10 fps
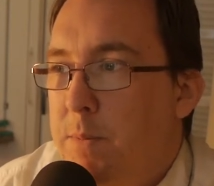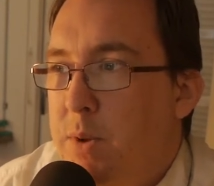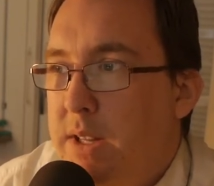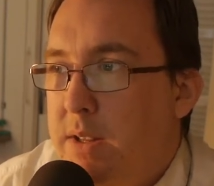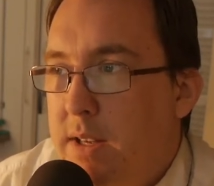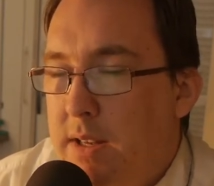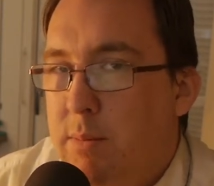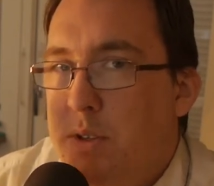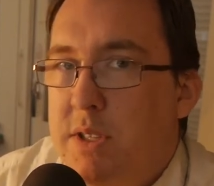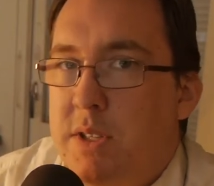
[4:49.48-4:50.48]
you get the
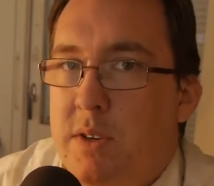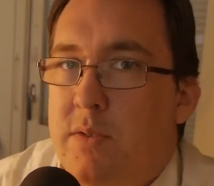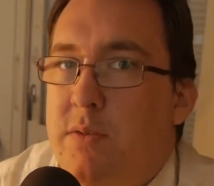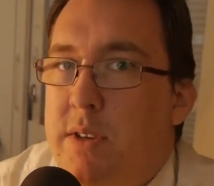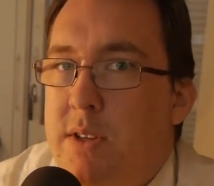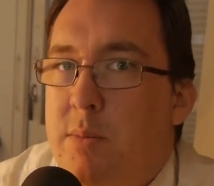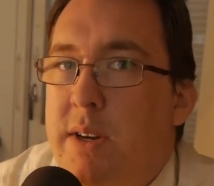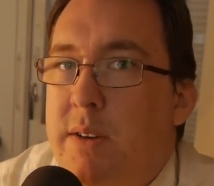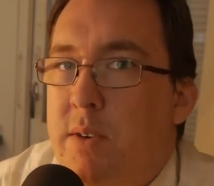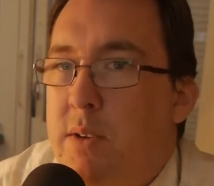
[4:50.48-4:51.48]
images of in your
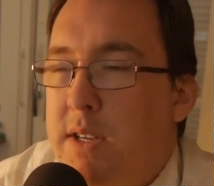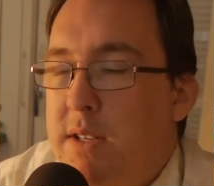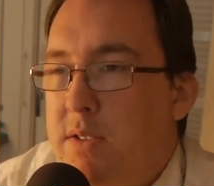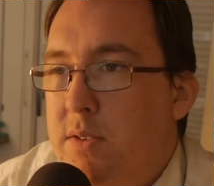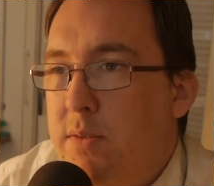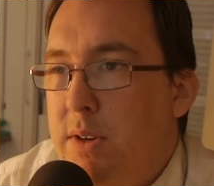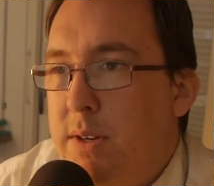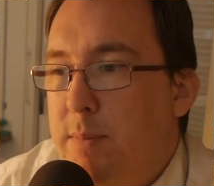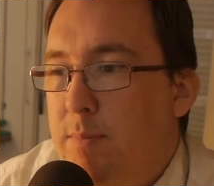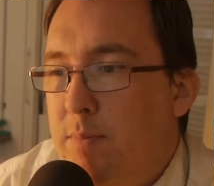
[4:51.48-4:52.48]
mind of all kinds of
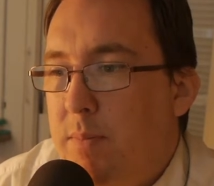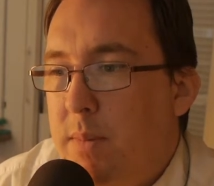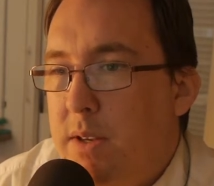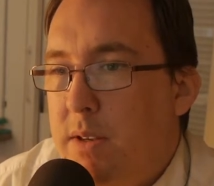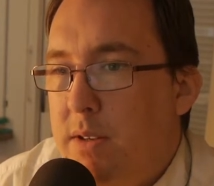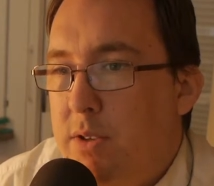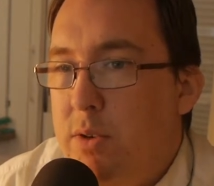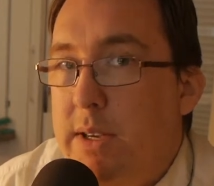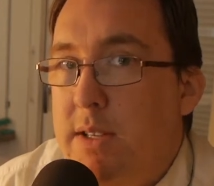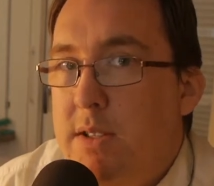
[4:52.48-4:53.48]

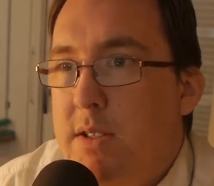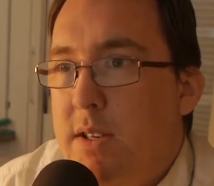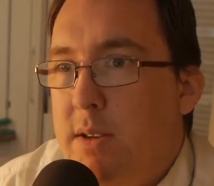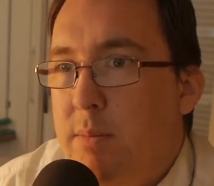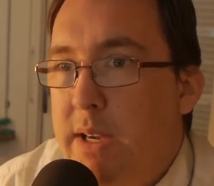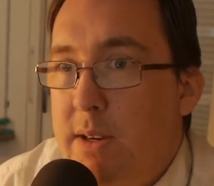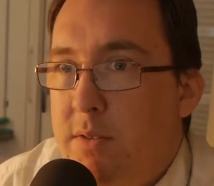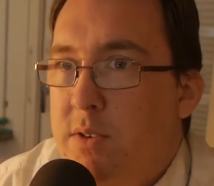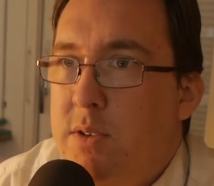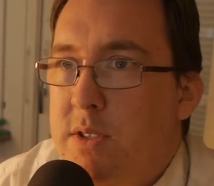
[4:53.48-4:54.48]
drinks, and beer,
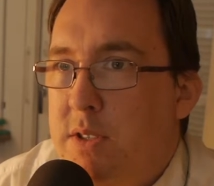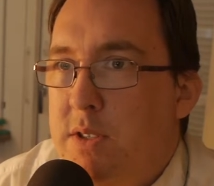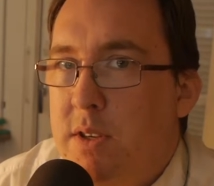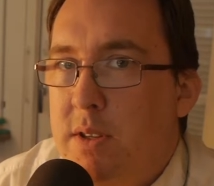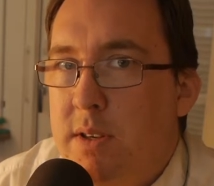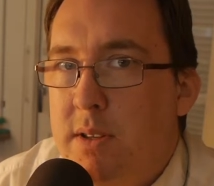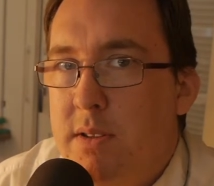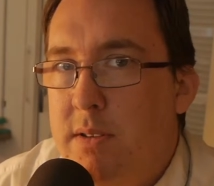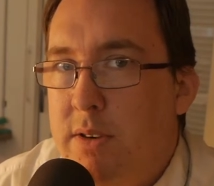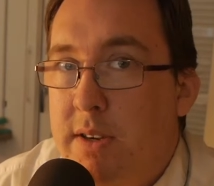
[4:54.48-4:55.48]
of course, is just
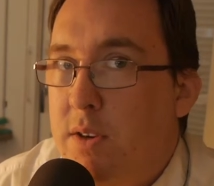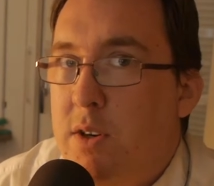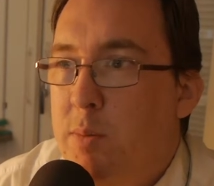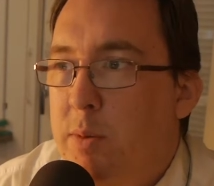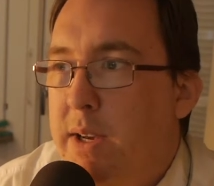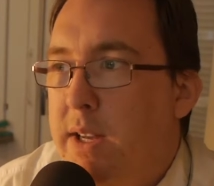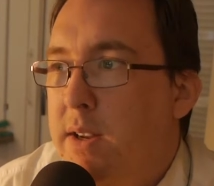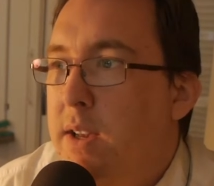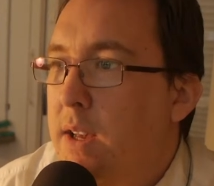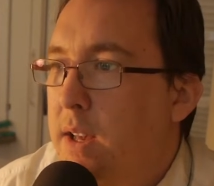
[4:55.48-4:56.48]
the drink of the common
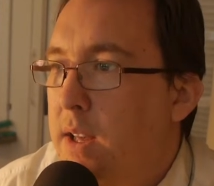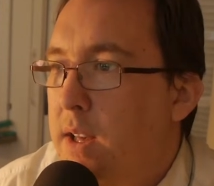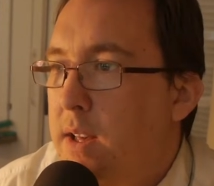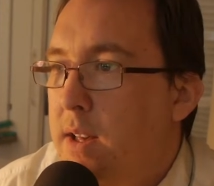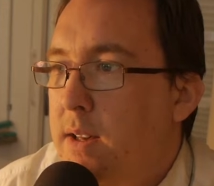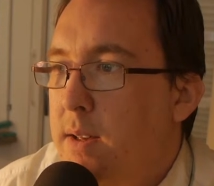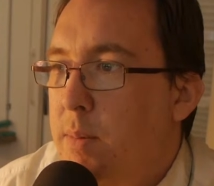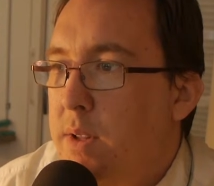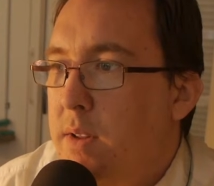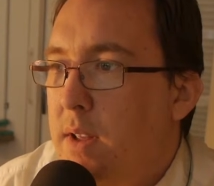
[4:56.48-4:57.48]
man,
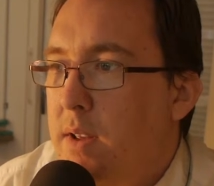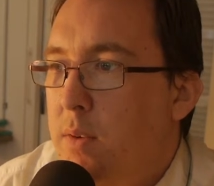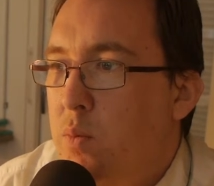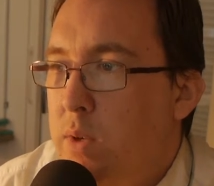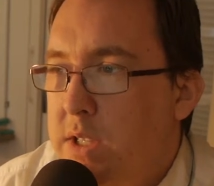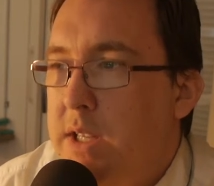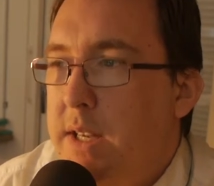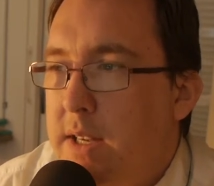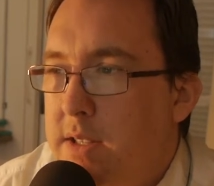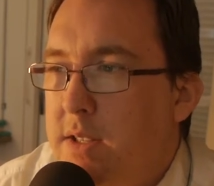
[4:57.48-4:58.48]
but
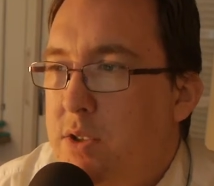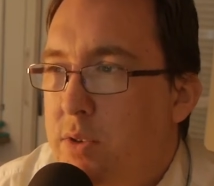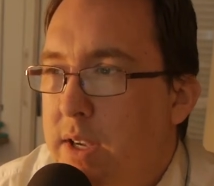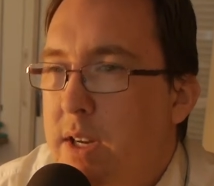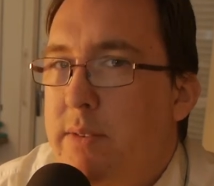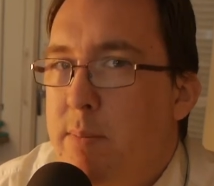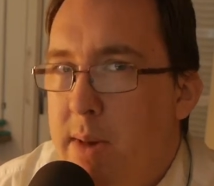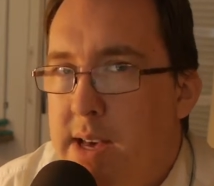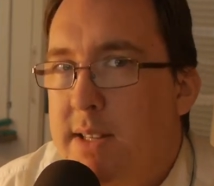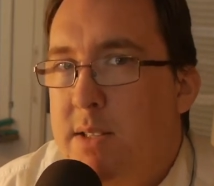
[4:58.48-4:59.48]
whiskey is the drink of a
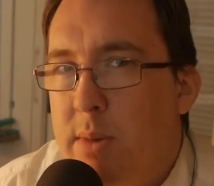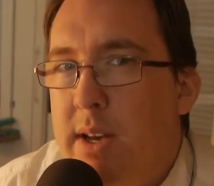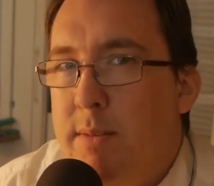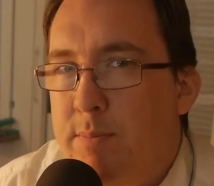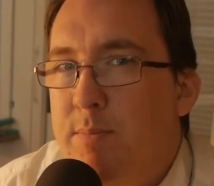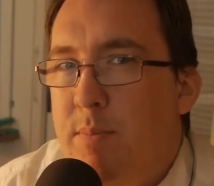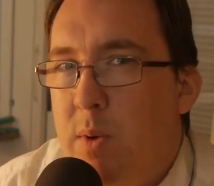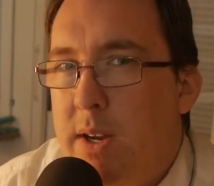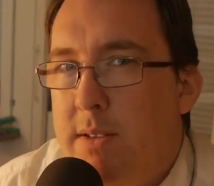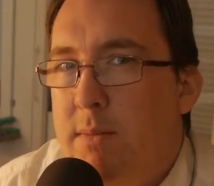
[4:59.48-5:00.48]
man's man.
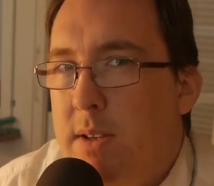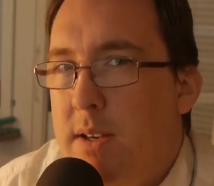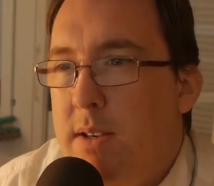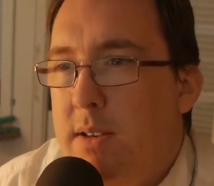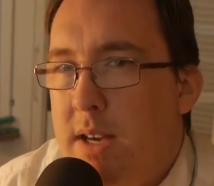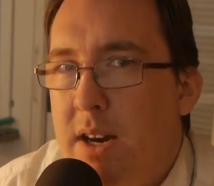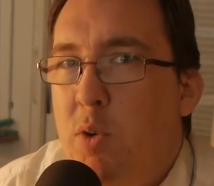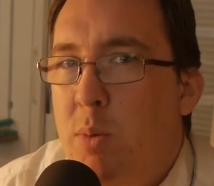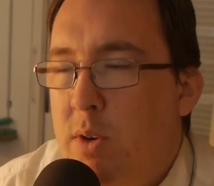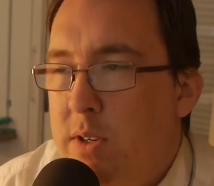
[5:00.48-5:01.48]
right?
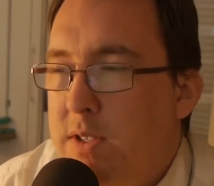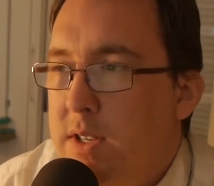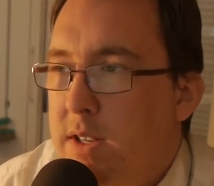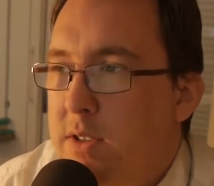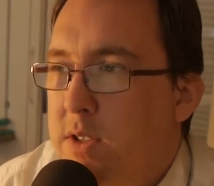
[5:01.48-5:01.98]
Cowboys and